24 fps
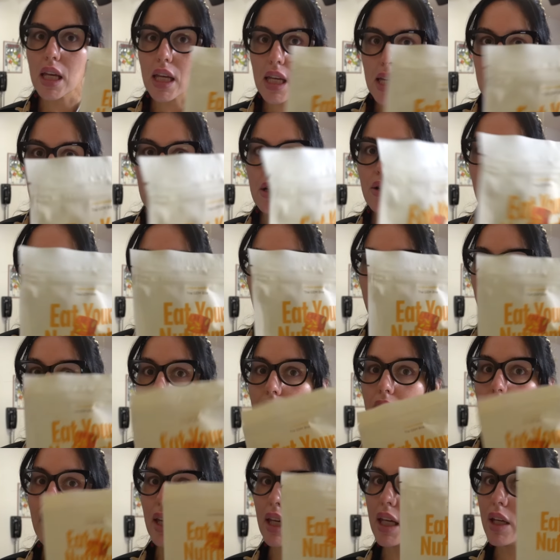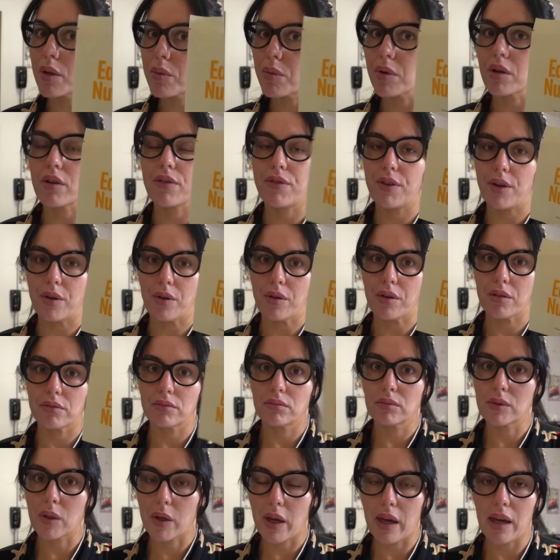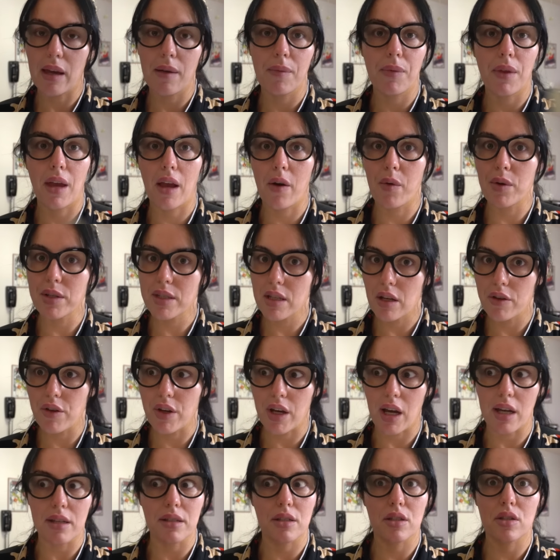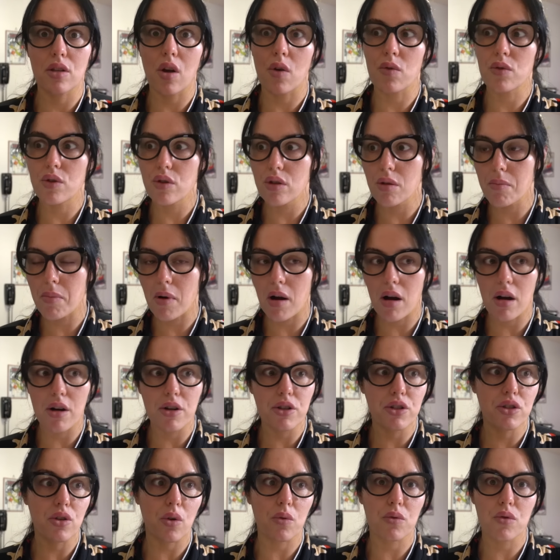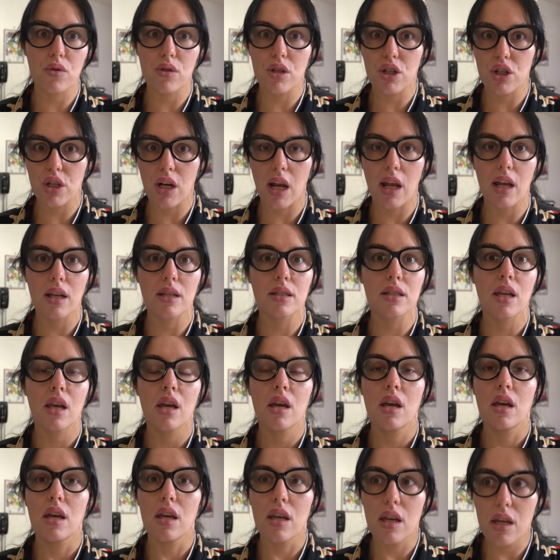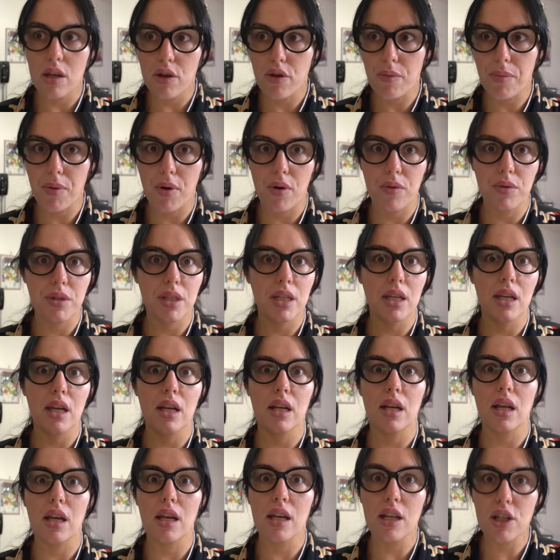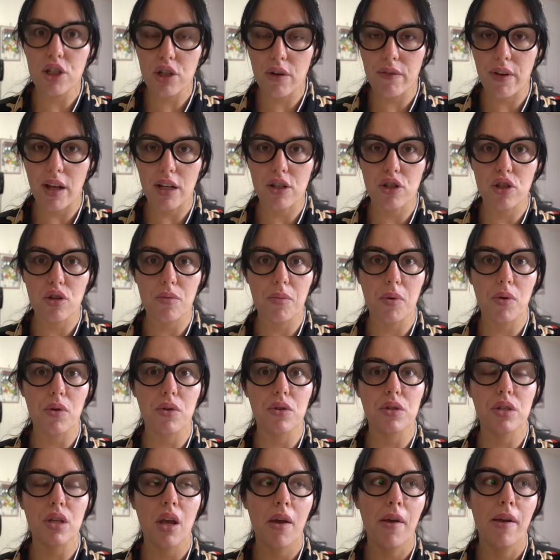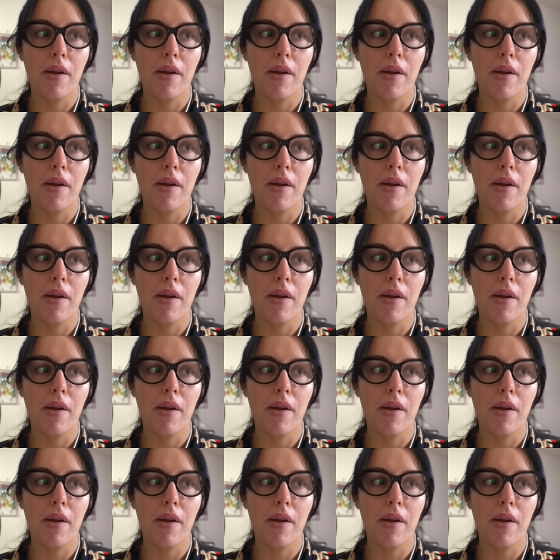eat re eat real food. Okay, I always tell you guys, don't do the bars, don't do the shakes. Eat your protein, eat your vegetables.